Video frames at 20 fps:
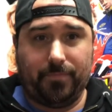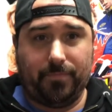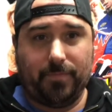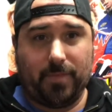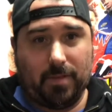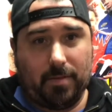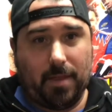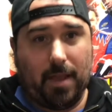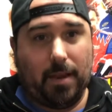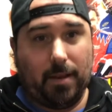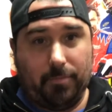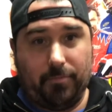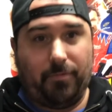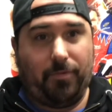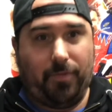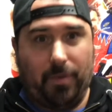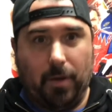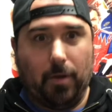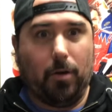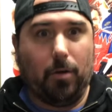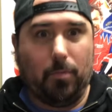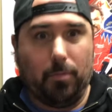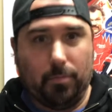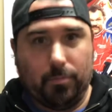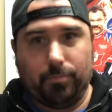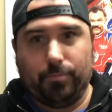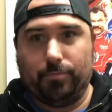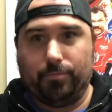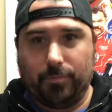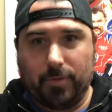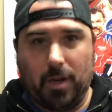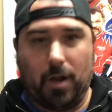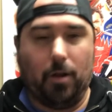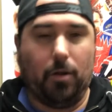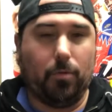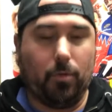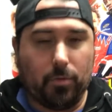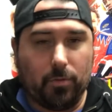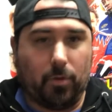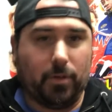they film, you
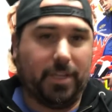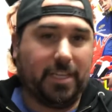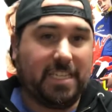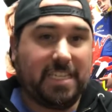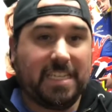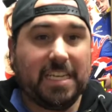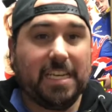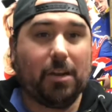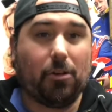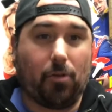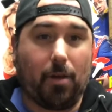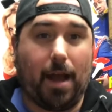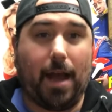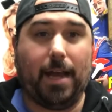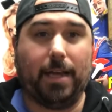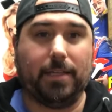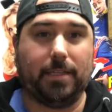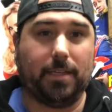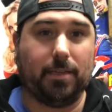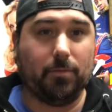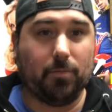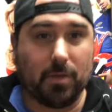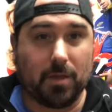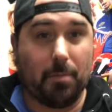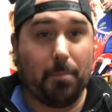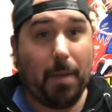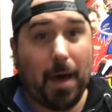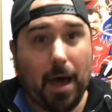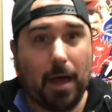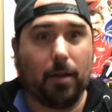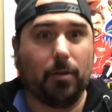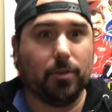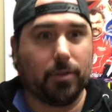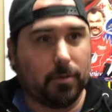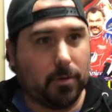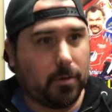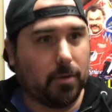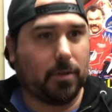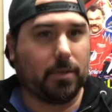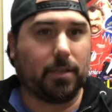know, on the sea horizon with a model,
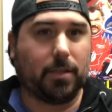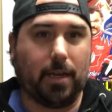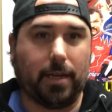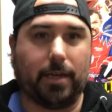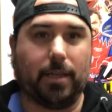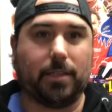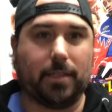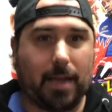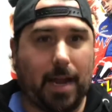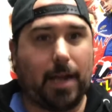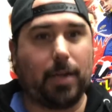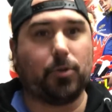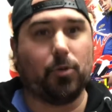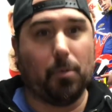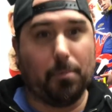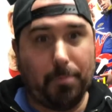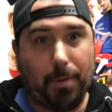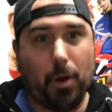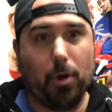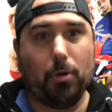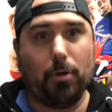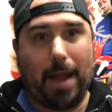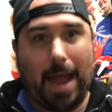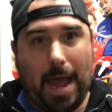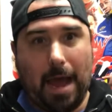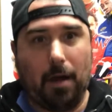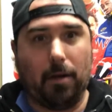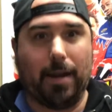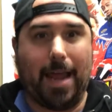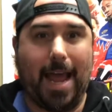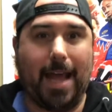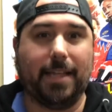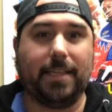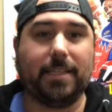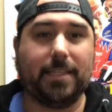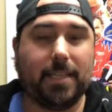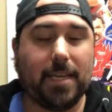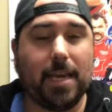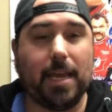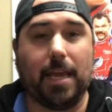so it looks like it's an actual boat out at
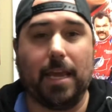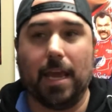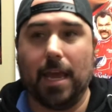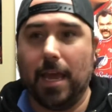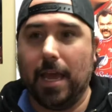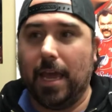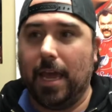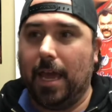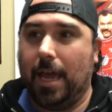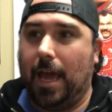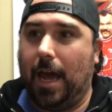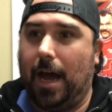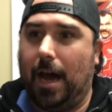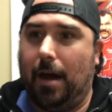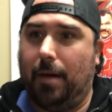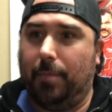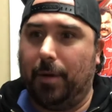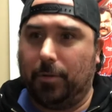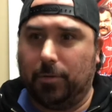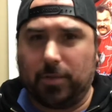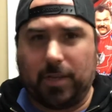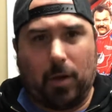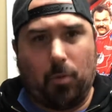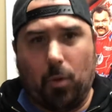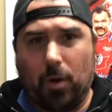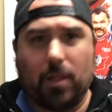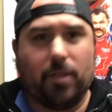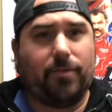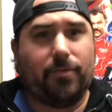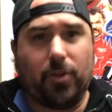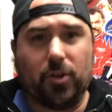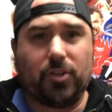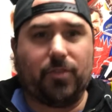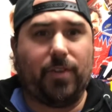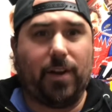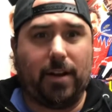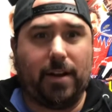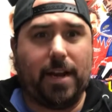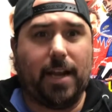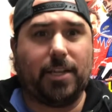sea. But it was like one of the first
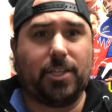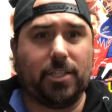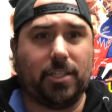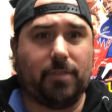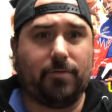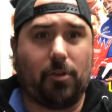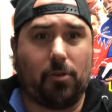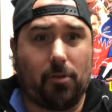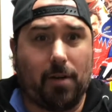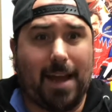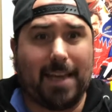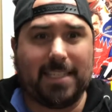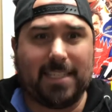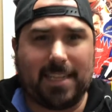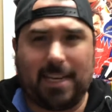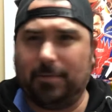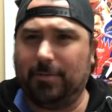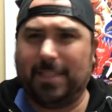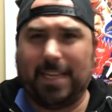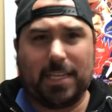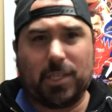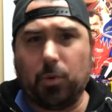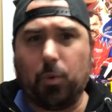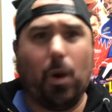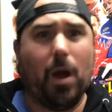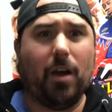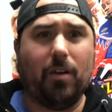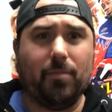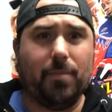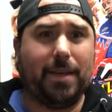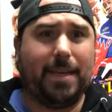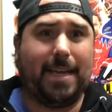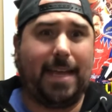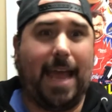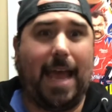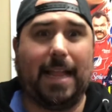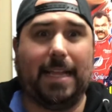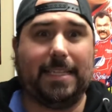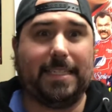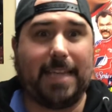variations of a horizon tank. It was like 12 million
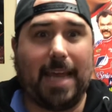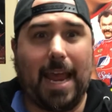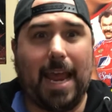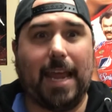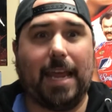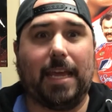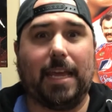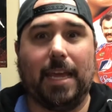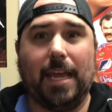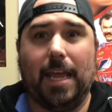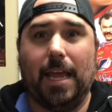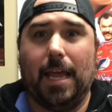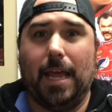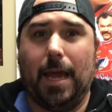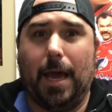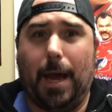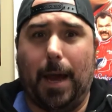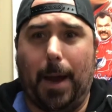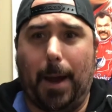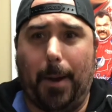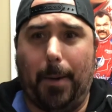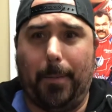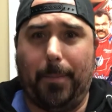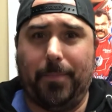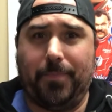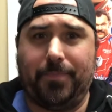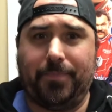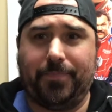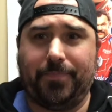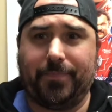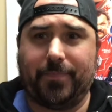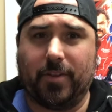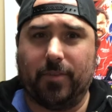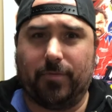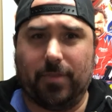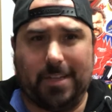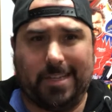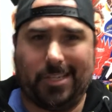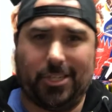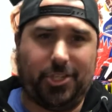gallon tank
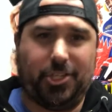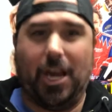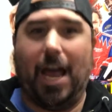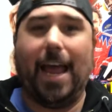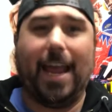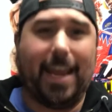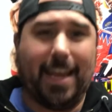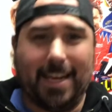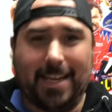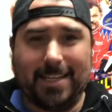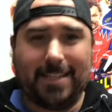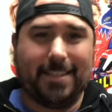for this giant